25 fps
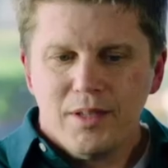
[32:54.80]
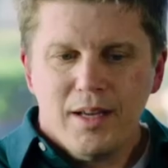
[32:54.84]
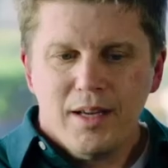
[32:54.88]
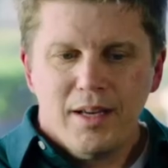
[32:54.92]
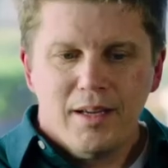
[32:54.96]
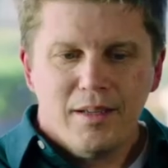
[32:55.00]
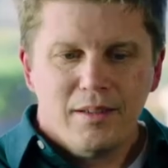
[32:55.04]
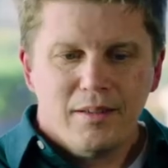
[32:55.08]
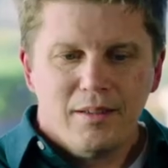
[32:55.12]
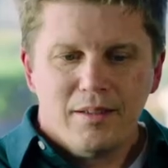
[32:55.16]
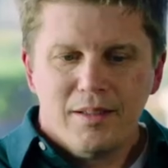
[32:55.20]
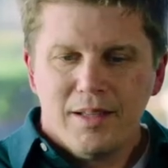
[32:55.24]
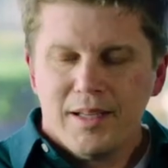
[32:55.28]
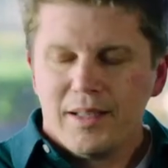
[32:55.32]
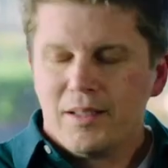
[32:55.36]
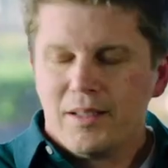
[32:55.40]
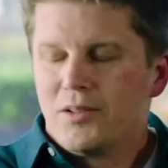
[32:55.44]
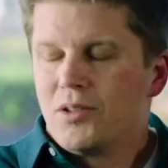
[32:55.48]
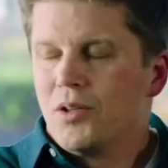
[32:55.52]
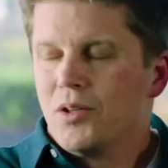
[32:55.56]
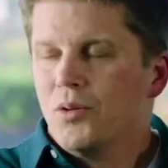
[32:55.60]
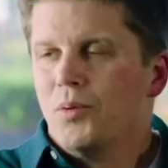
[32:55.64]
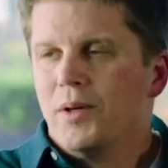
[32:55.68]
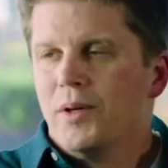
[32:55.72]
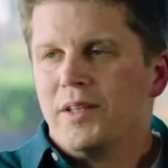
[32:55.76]
and
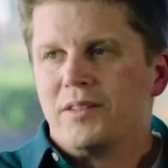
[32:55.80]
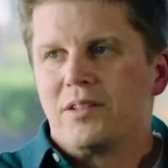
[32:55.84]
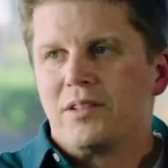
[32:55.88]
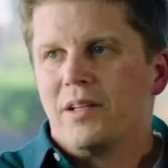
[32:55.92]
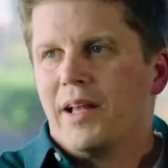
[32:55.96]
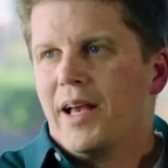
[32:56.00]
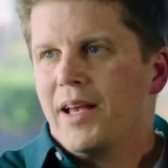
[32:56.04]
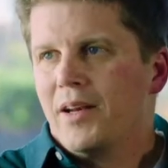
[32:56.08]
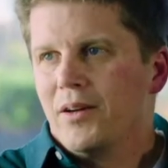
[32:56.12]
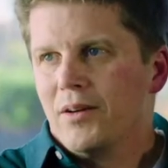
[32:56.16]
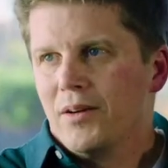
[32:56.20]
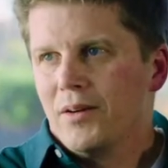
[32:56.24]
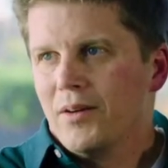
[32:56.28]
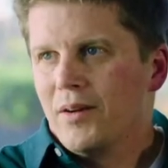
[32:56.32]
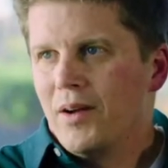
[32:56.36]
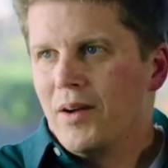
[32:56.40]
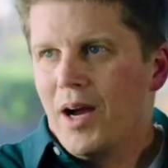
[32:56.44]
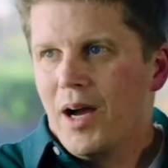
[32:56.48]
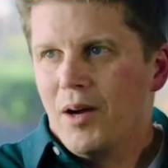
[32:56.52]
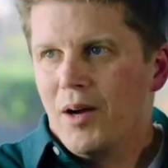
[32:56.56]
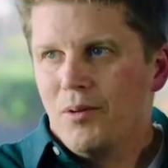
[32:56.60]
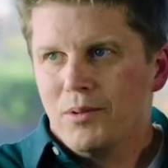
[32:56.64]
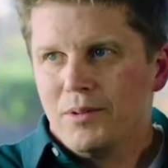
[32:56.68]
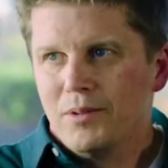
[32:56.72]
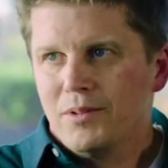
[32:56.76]
like two weeks later,
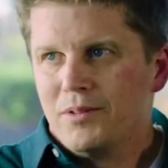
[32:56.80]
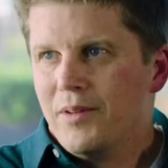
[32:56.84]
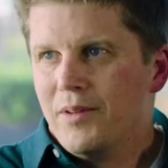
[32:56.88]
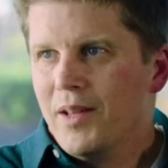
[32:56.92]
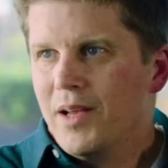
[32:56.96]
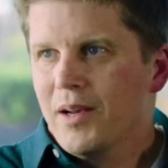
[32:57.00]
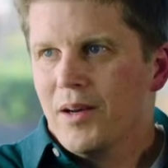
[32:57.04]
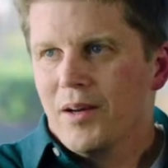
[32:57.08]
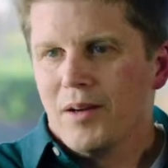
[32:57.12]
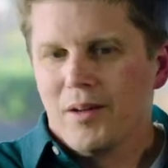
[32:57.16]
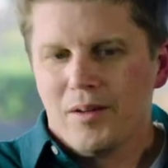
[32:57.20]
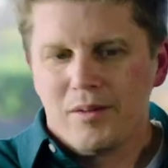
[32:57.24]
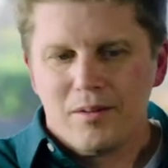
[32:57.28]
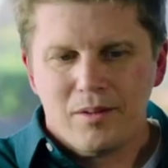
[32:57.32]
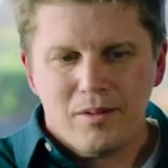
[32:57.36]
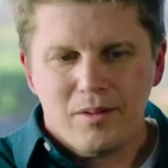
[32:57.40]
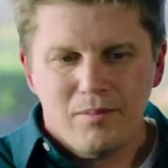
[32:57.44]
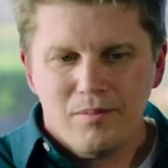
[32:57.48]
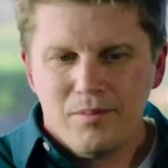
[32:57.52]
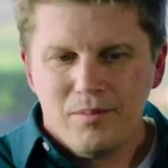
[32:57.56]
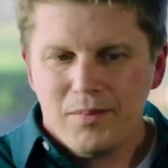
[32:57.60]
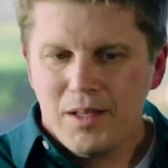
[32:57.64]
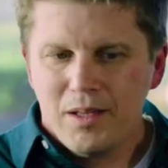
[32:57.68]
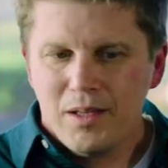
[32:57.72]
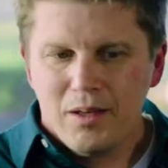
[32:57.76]
I was there,
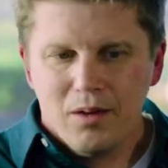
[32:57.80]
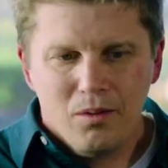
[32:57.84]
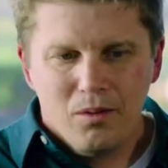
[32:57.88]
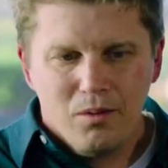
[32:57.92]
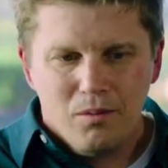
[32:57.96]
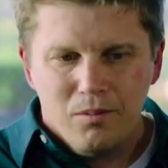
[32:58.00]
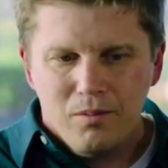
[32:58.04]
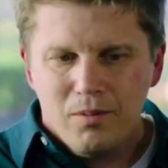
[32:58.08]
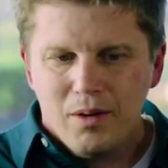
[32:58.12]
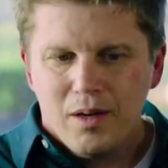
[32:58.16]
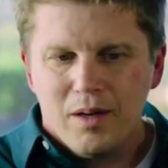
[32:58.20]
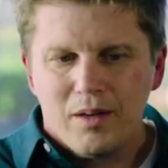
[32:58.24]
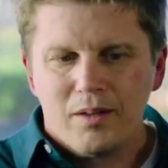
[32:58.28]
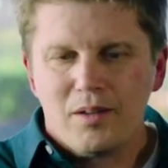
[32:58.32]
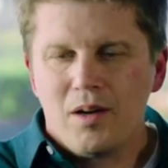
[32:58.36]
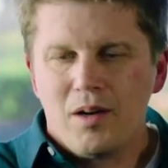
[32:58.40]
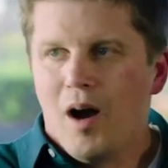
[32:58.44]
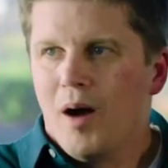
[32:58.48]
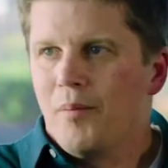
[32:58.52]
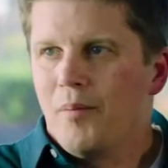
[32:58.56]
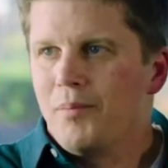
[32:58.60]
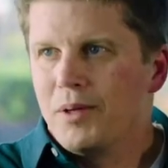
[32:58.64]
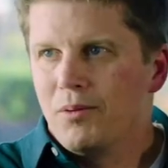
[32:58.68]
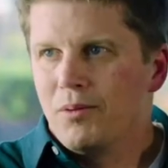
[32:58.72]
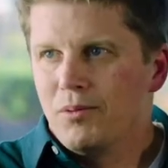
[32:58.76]
you know, uh,
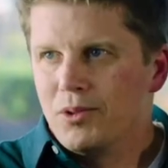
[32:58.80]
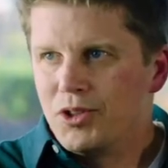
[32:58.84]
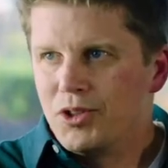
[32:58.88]
comping